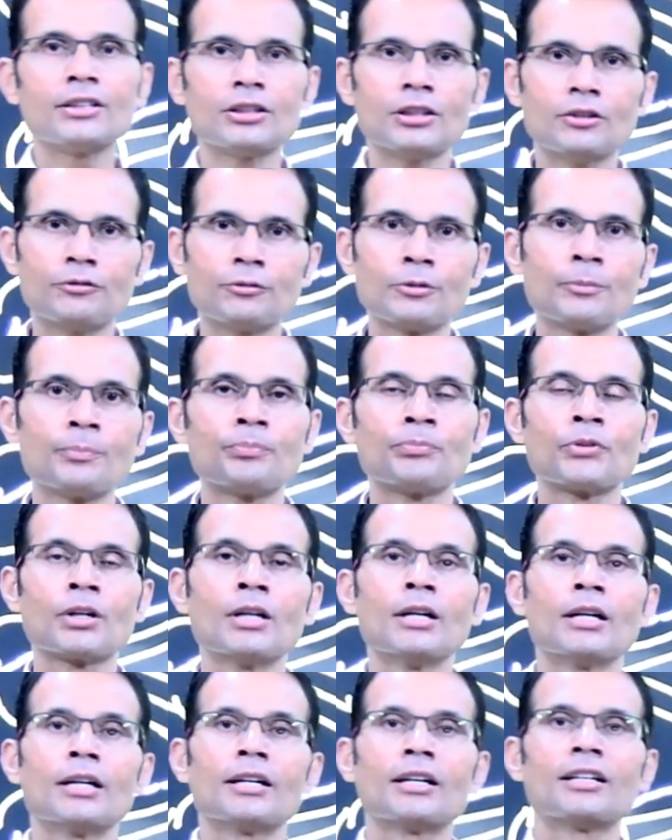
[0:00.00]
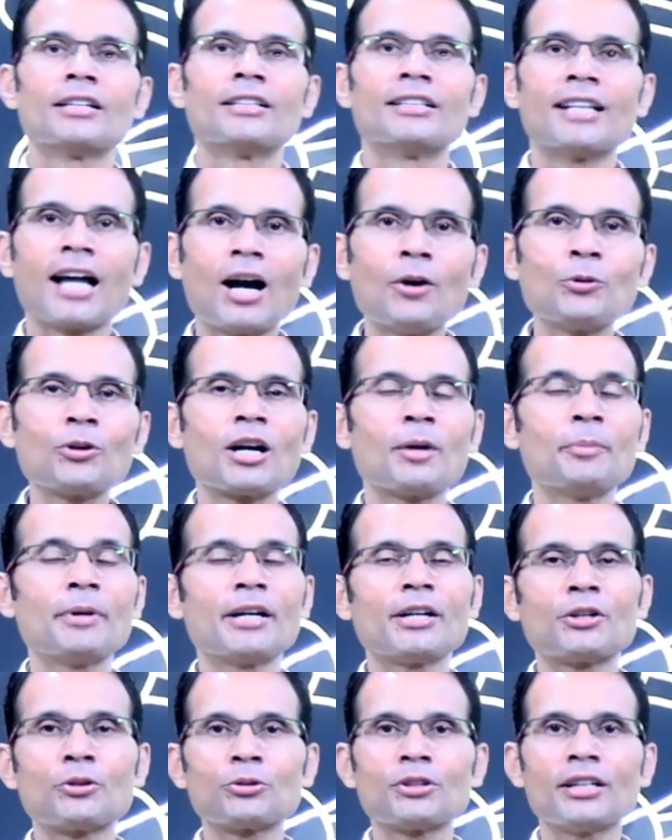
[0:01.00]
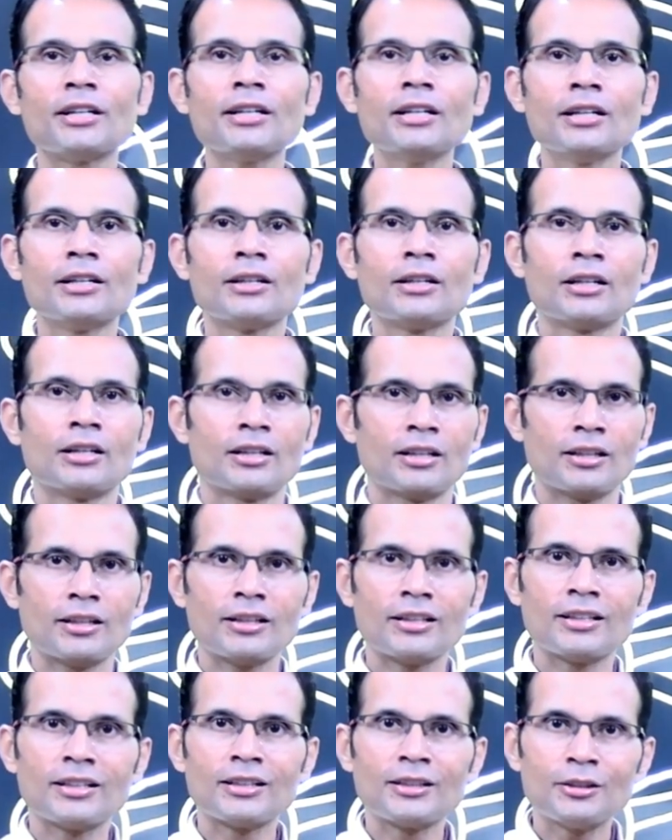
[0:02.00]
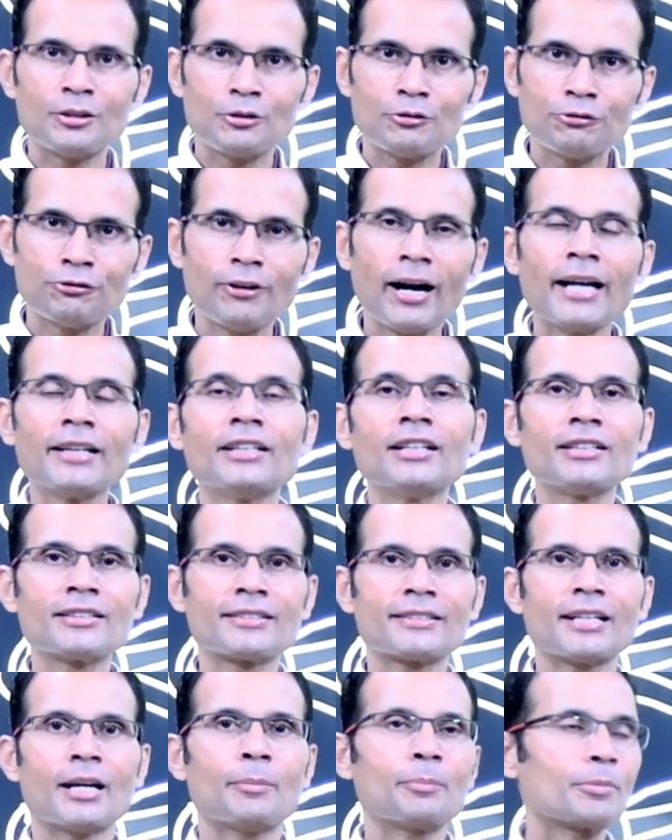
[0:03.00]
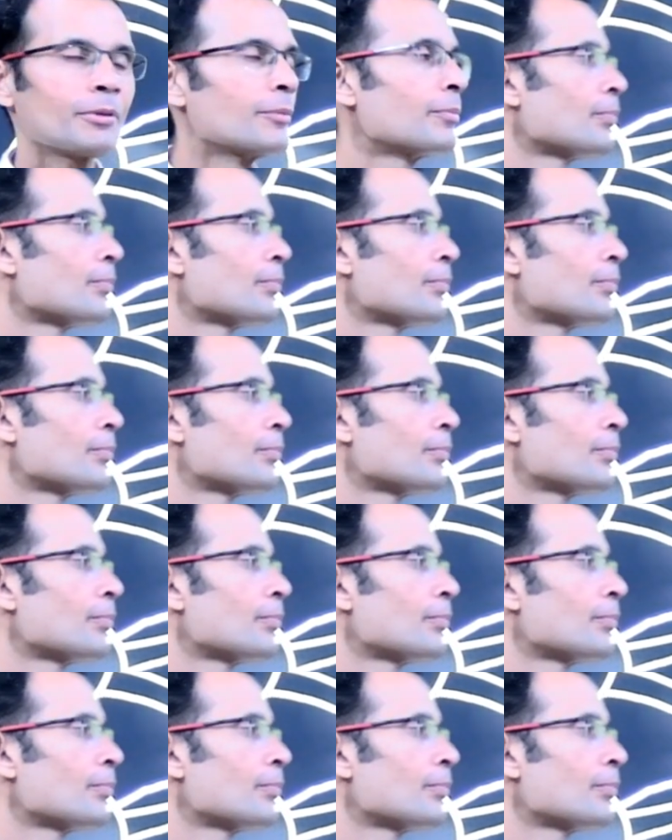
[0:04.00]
nerve. Now coming to the final step.